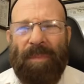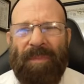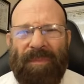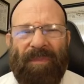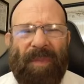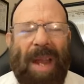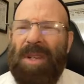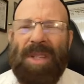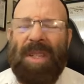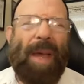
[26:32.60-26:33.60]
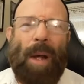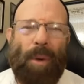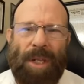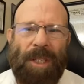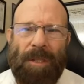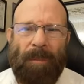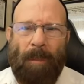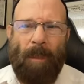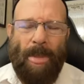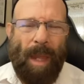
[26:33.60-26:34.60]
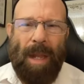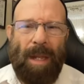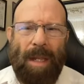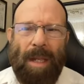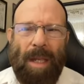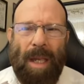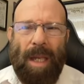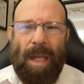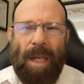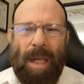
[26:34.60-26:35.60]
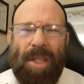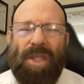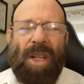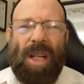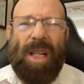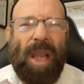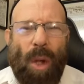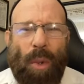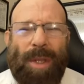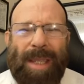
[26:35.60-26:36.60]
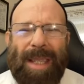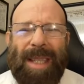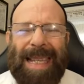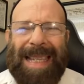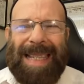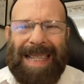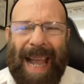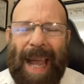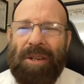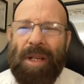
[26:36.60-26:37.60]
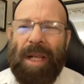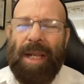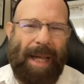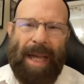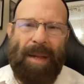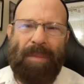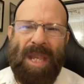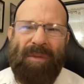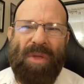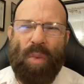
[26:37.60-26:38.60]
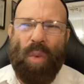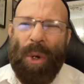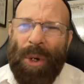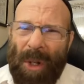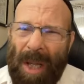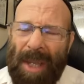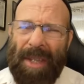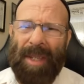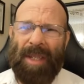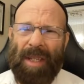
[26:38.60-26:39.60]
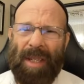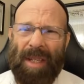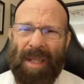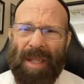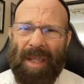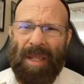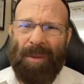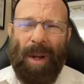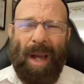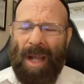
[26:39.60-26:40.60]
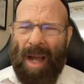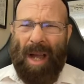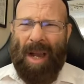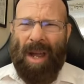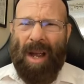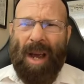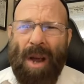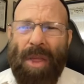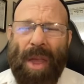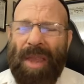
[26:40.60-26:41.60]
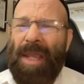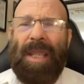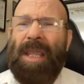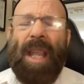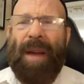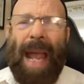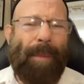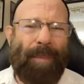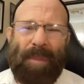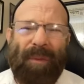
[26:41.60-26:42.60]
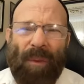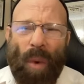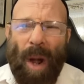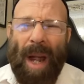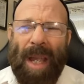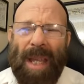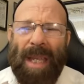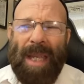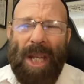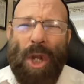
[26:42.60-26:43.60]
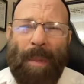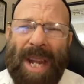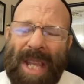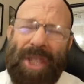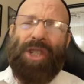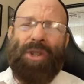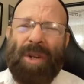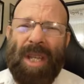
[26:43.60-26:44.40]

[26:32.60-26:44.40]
virus of ours, okay? It's closed the entire economy of the world. What on earth? This has never happened before in human history.